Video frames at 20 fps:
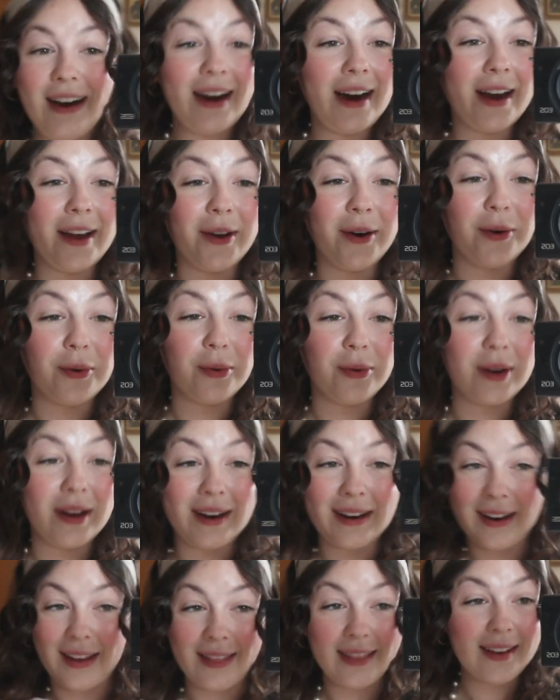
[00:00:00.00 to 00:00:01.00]
I own
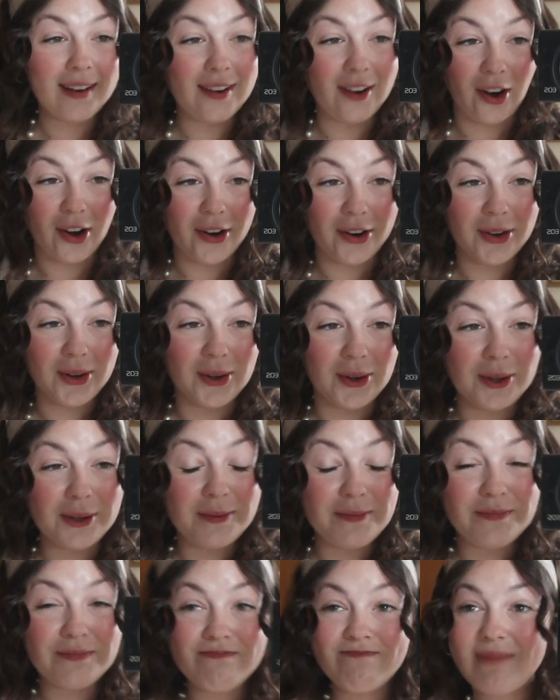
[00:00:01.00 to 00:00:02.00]
nothing nautical,
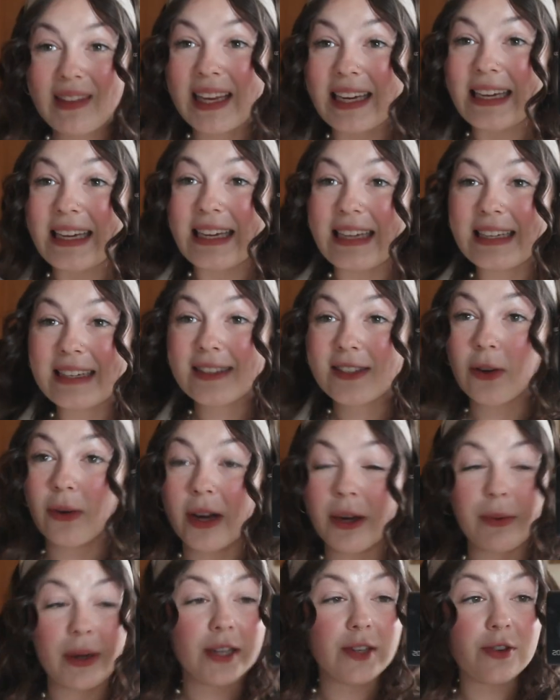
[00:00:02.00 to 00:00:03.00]
so
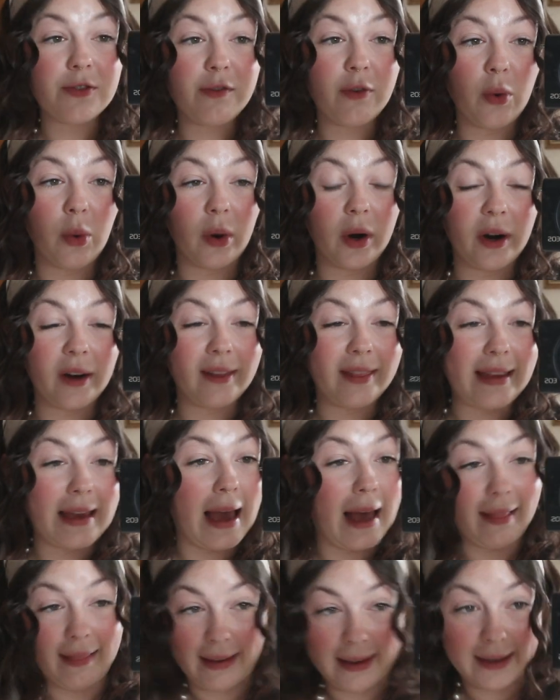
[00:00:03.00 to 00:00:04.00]
I went for the
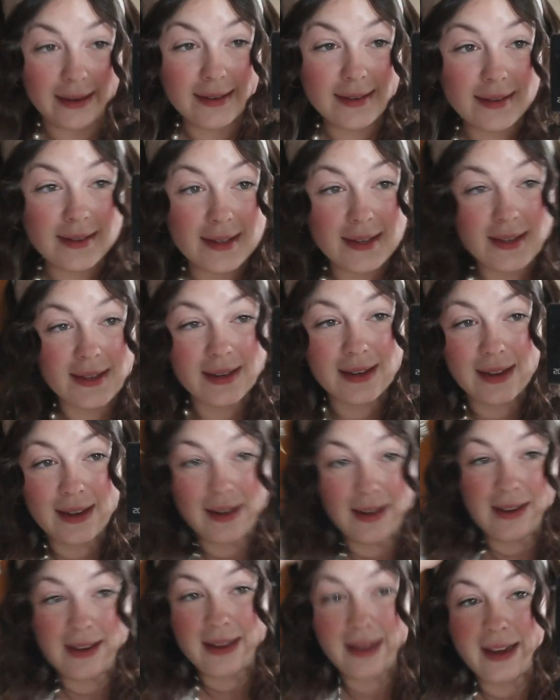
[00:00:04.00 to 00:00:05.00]
elegant,
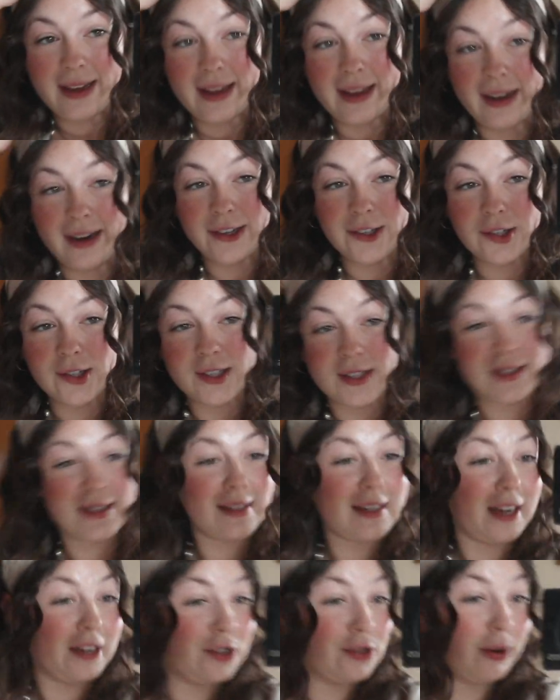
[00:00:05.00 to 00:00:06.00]
and I
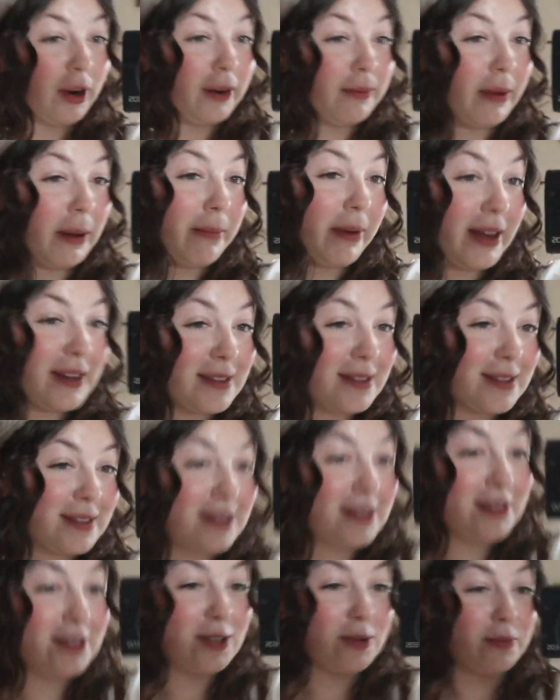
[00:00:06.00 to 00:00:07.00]
tried my best
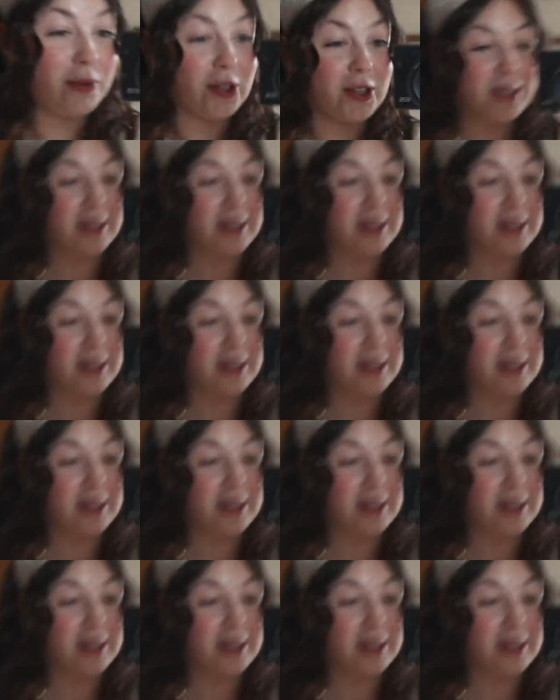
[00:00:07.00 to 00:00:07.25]
to put